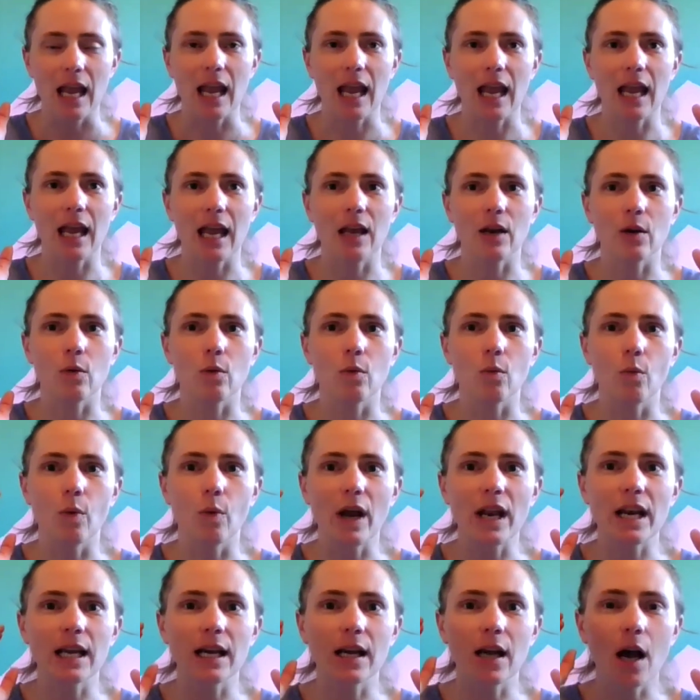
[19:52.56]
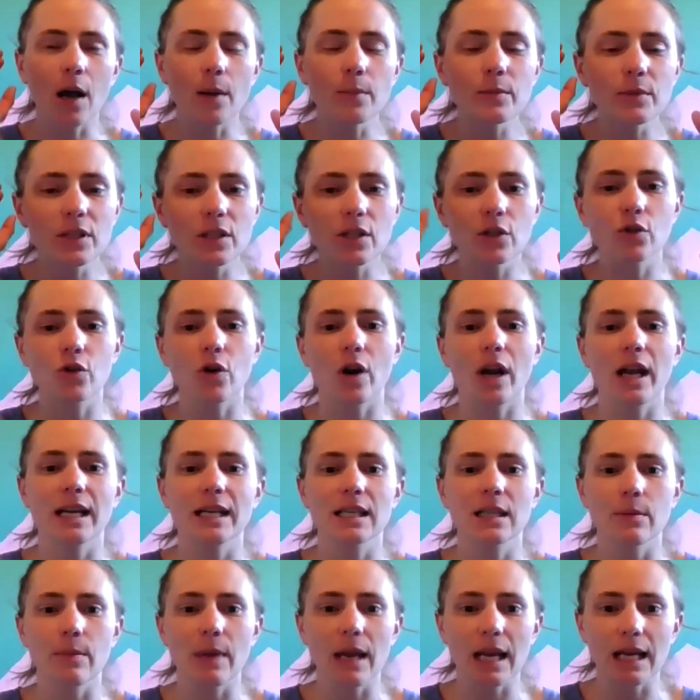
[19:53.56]
And when it comes to trying
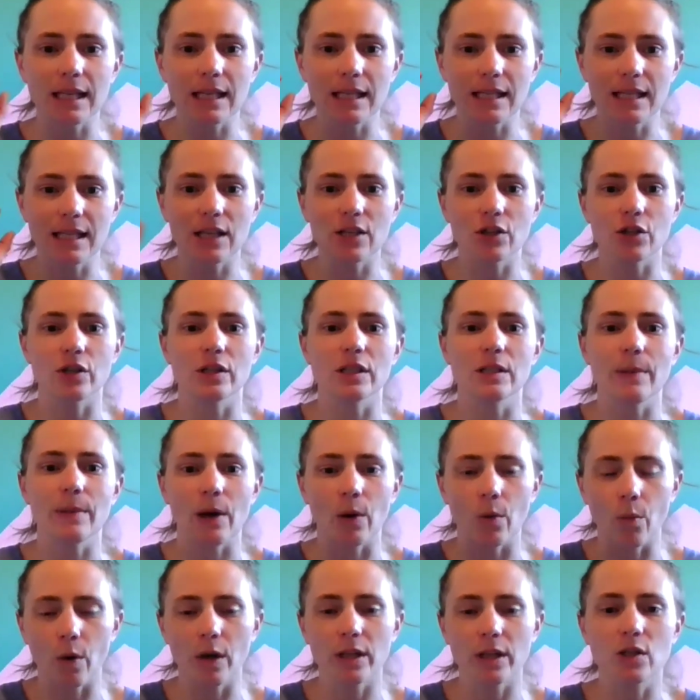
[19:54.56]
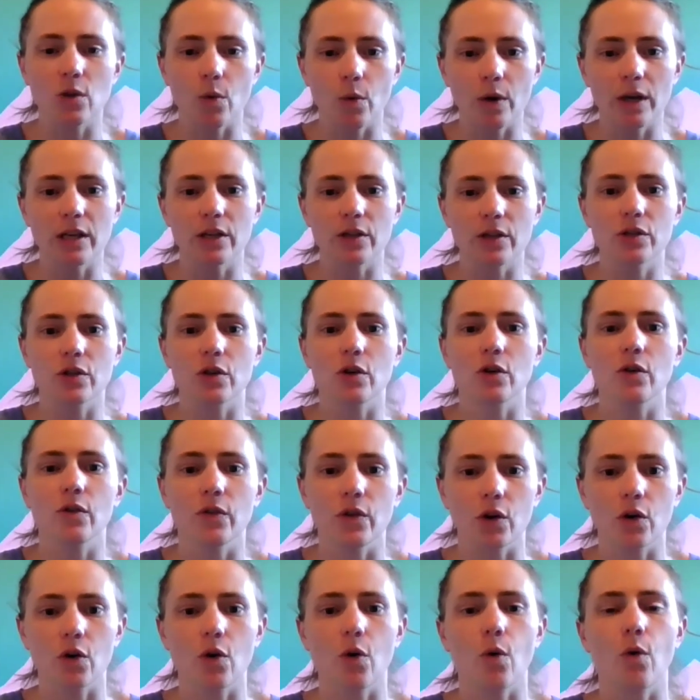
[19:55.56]
to make decisions about what's going to serve
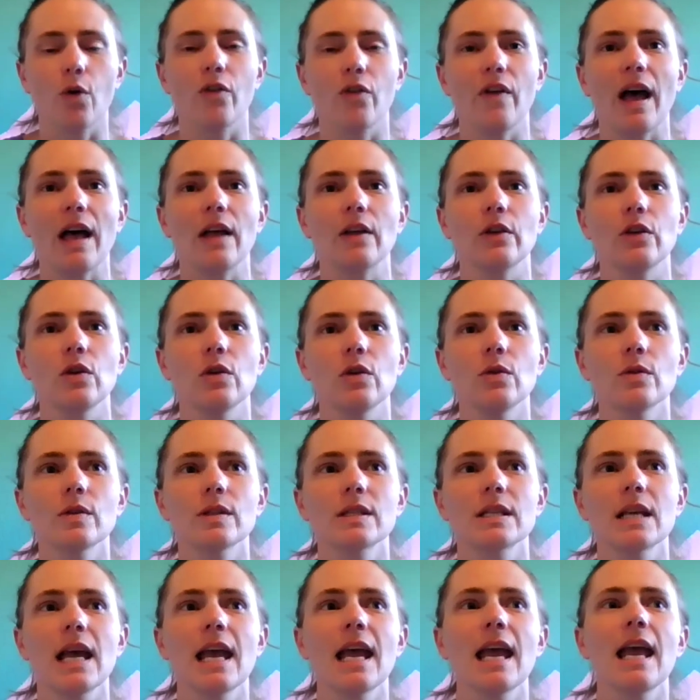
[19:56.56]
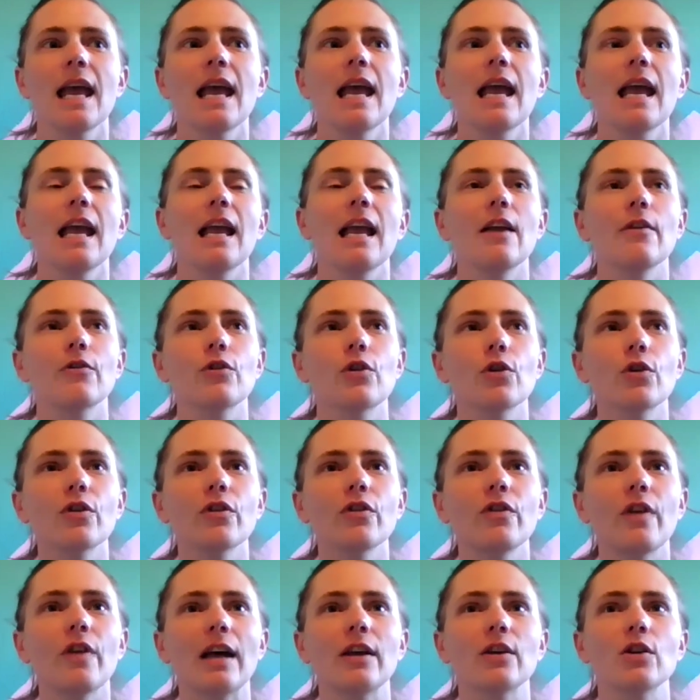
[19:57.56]
your core values, if you're
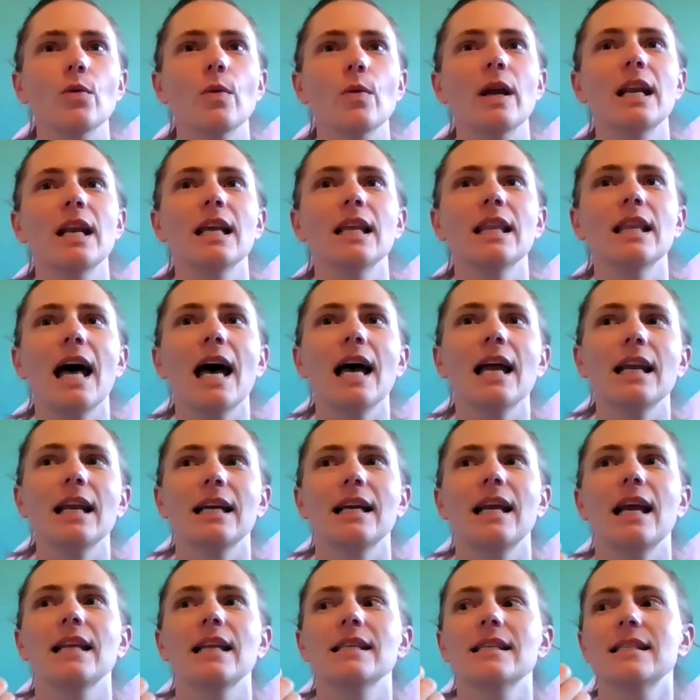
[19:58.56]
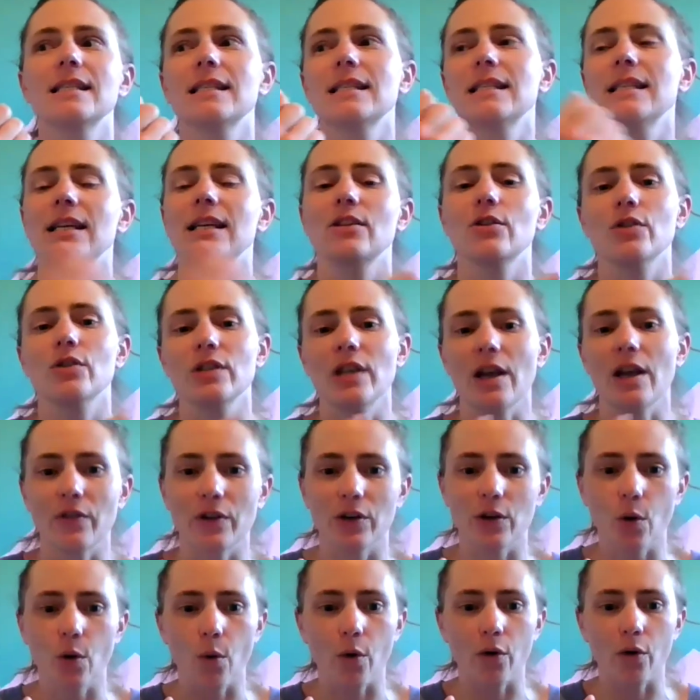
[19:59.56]
evaluating that against 6 or
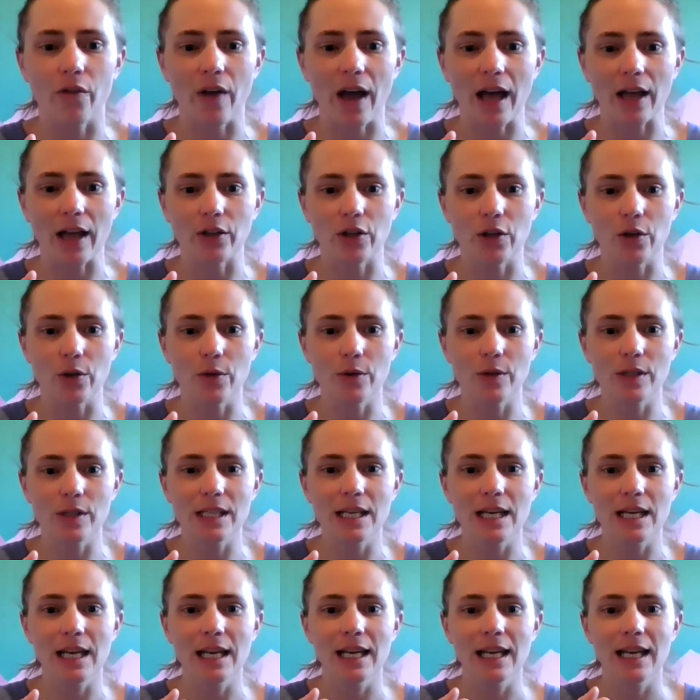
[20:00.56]
7 core values,